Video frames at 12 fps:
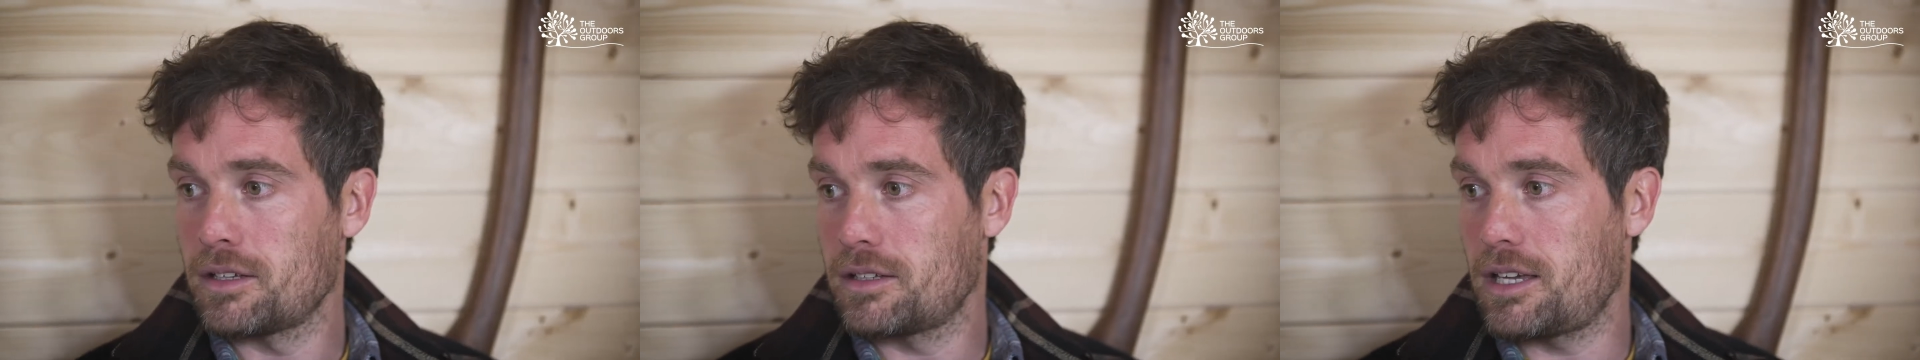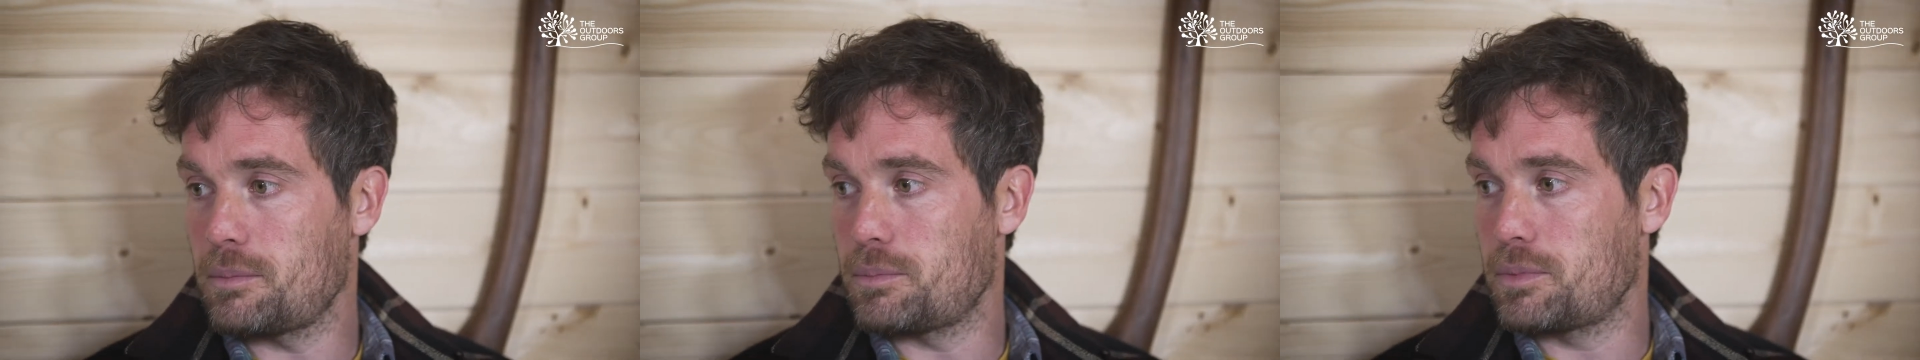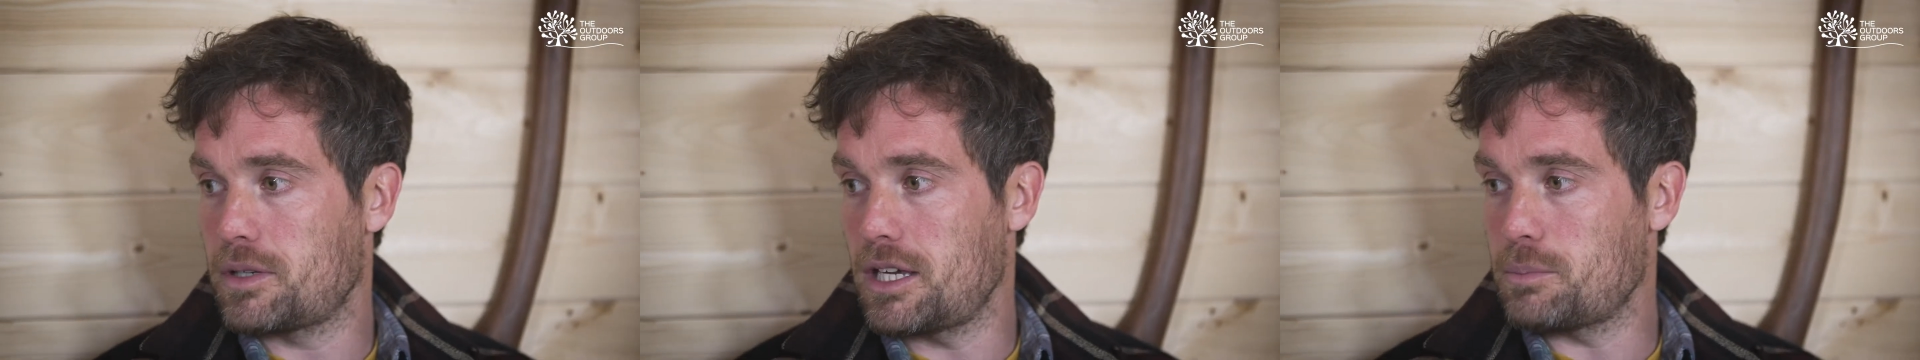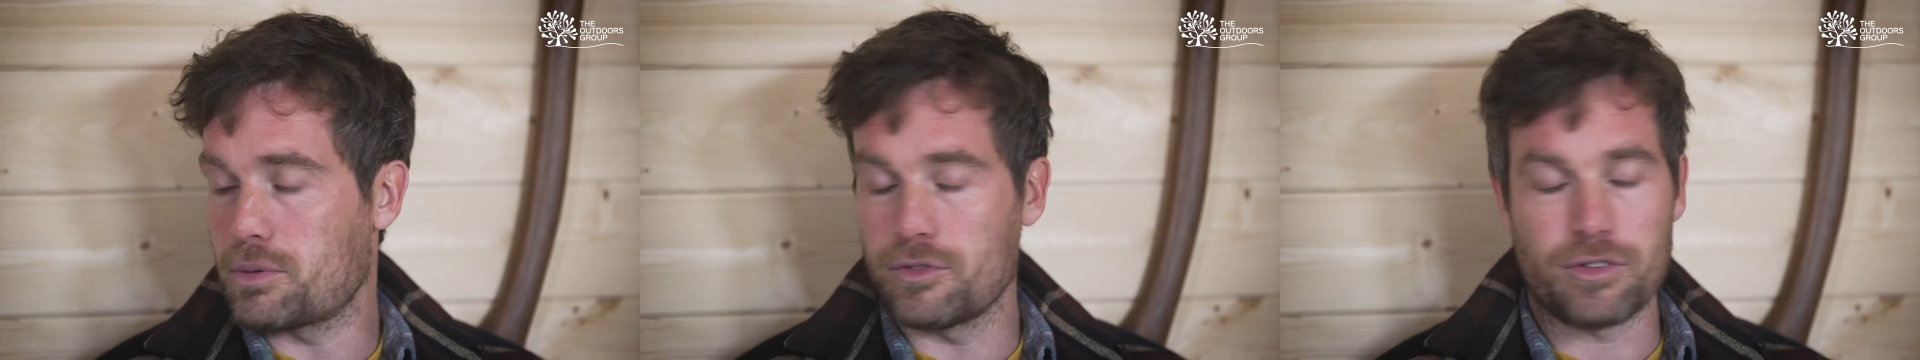
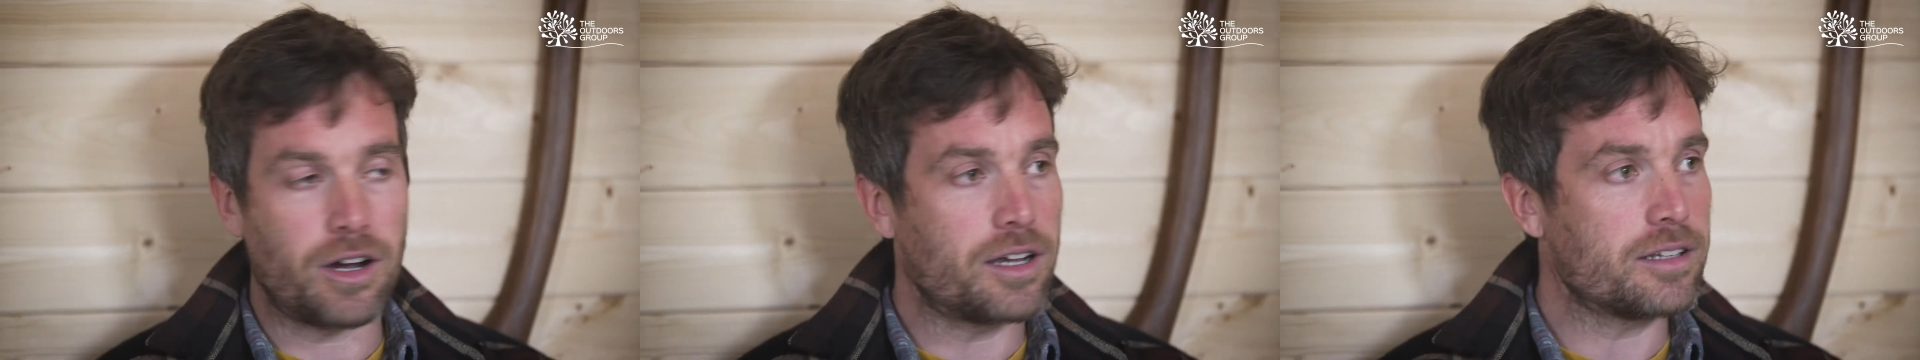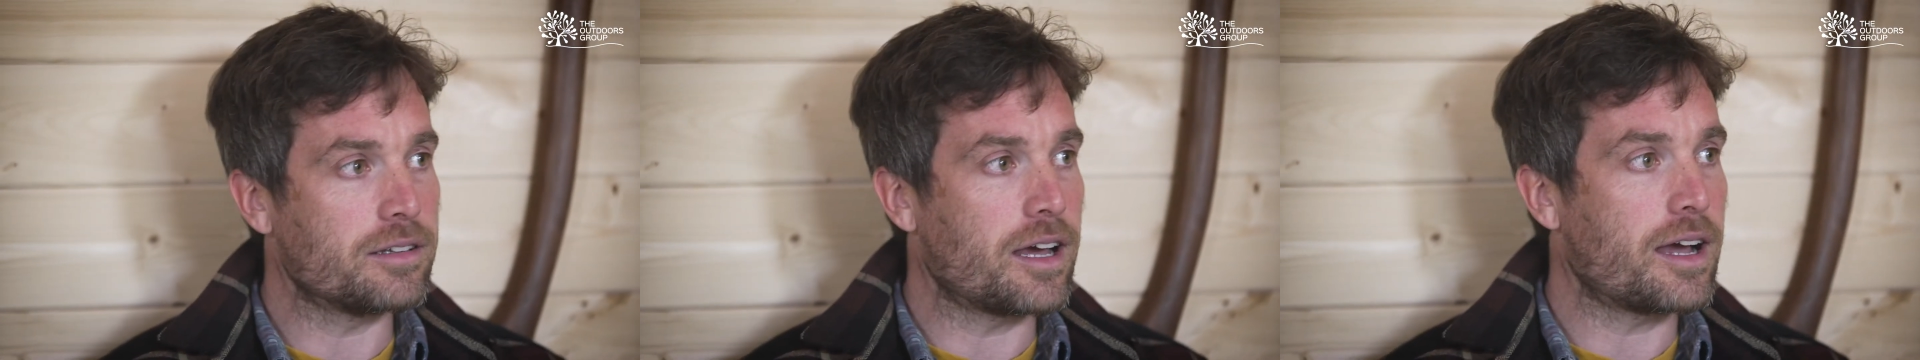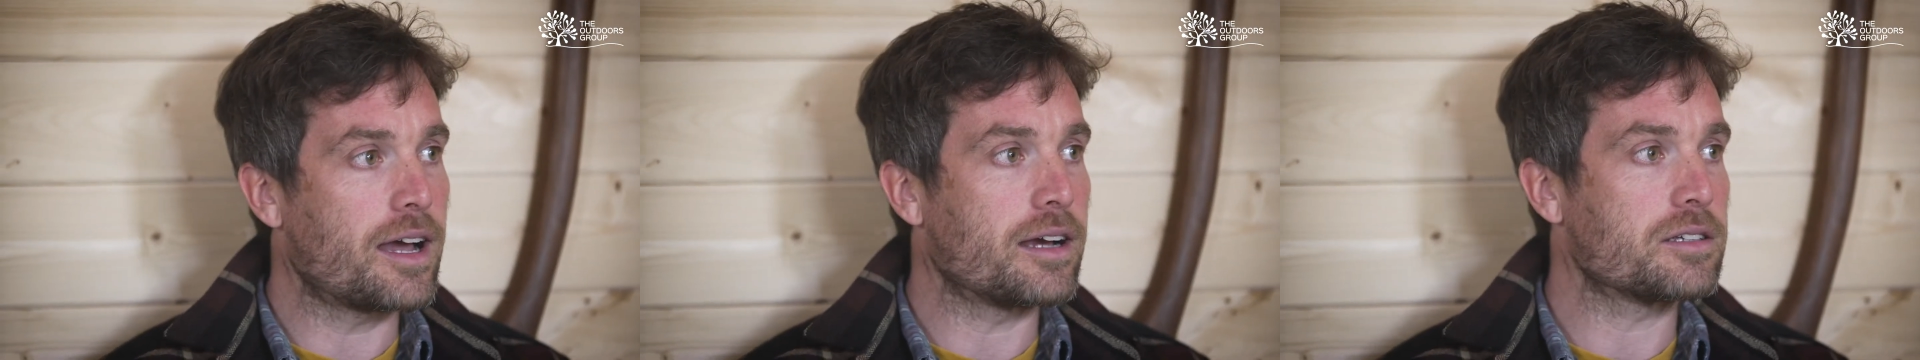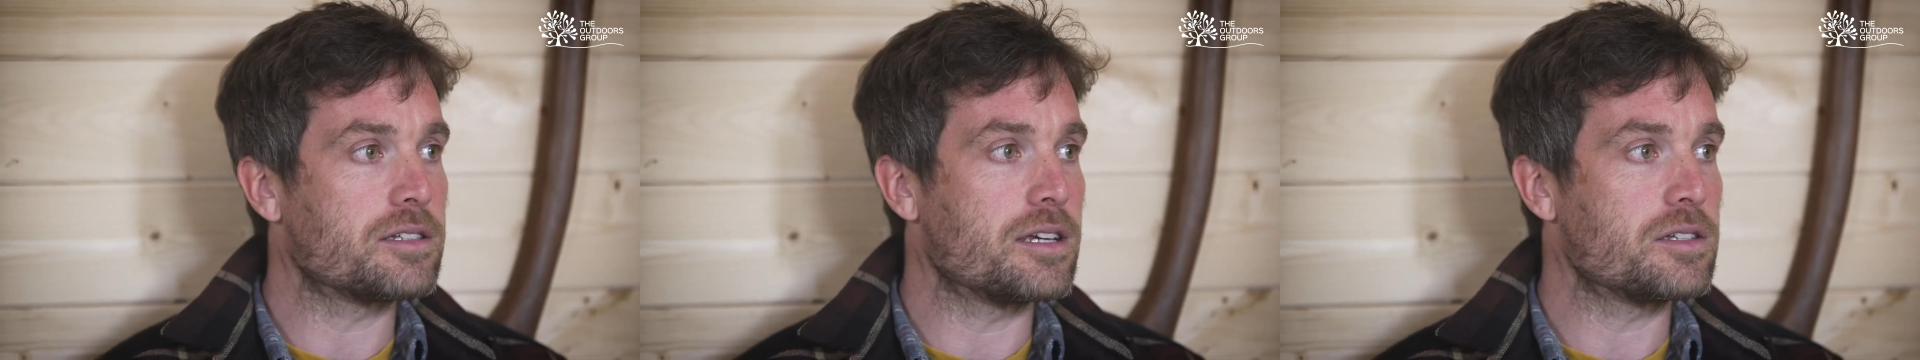Keep providing that
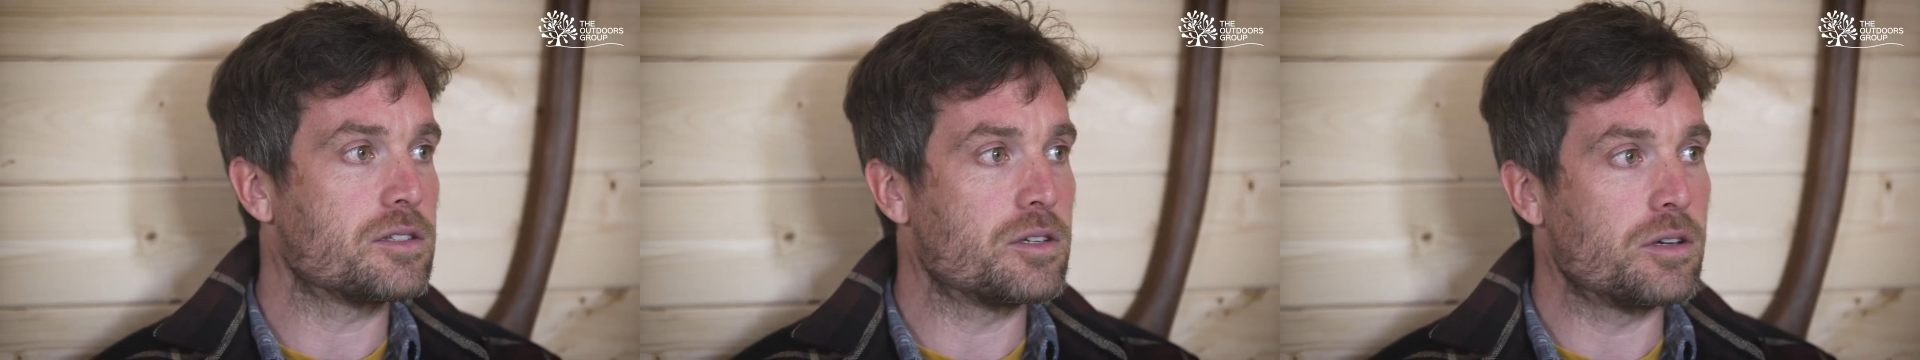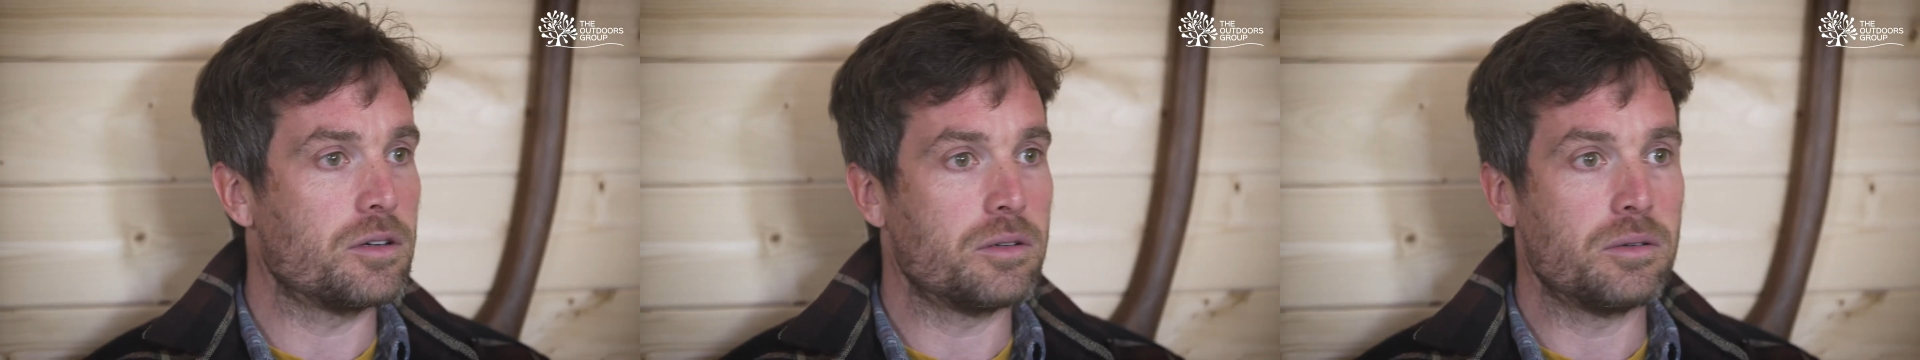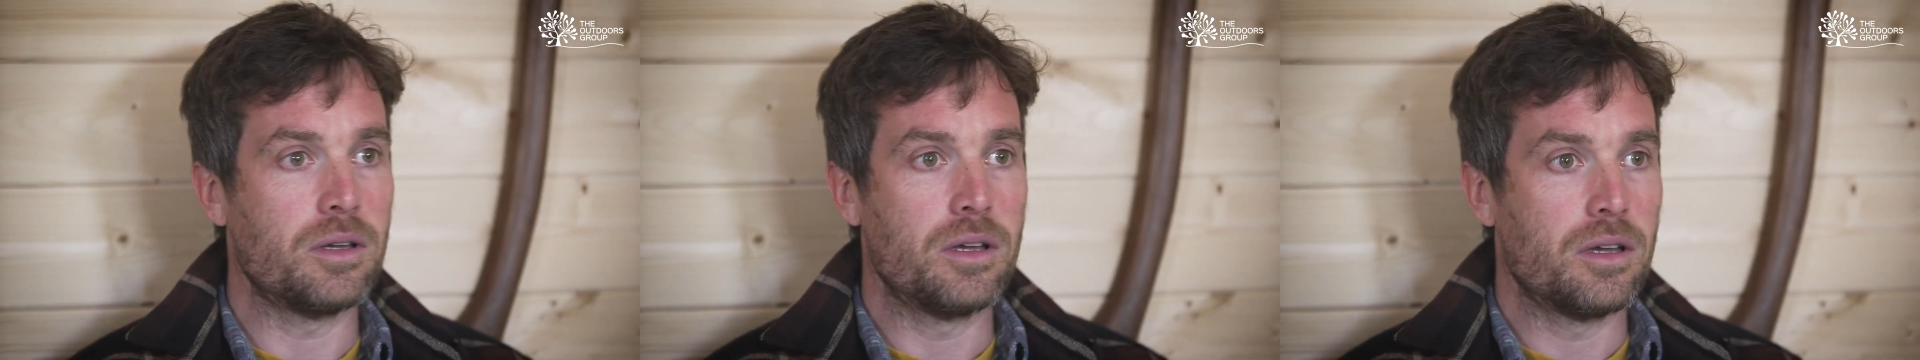access to